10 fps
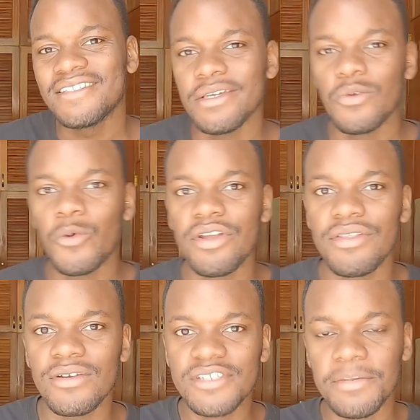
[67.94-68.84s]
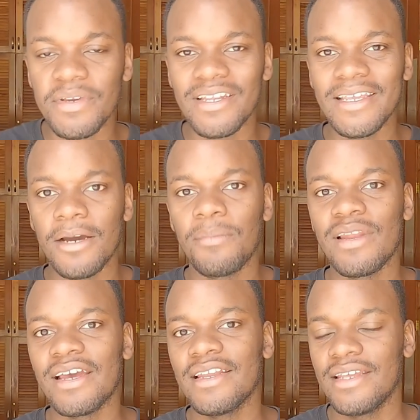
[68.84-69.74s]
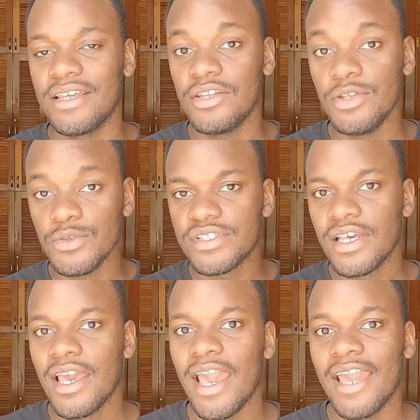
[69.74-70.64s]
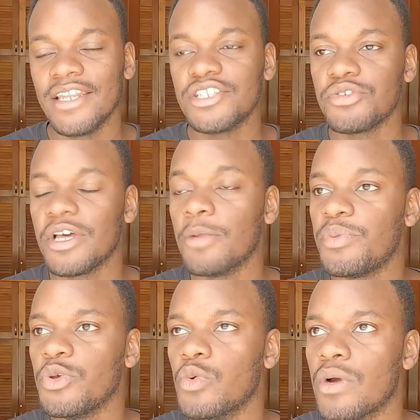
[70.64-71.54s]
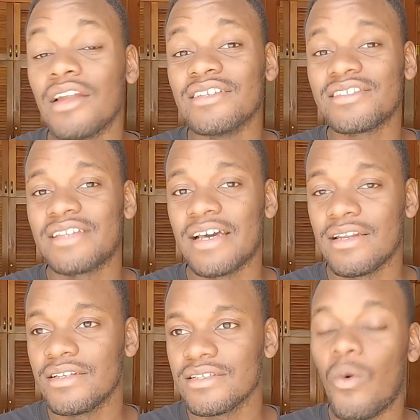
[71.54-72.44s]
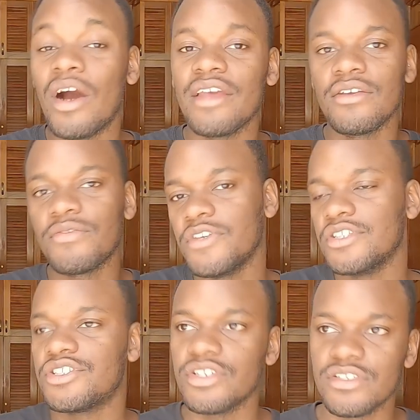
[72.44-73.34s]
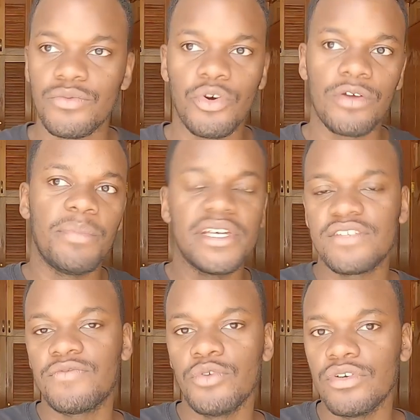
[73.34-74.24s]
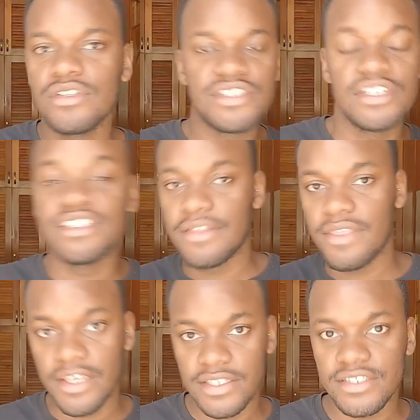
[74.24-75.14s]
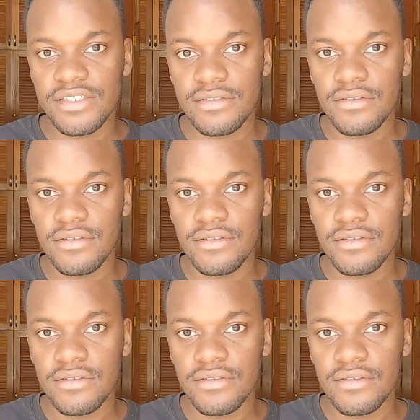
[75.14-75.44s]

see where they're typically applied in use, and it should help you understand why their features work best for certain things.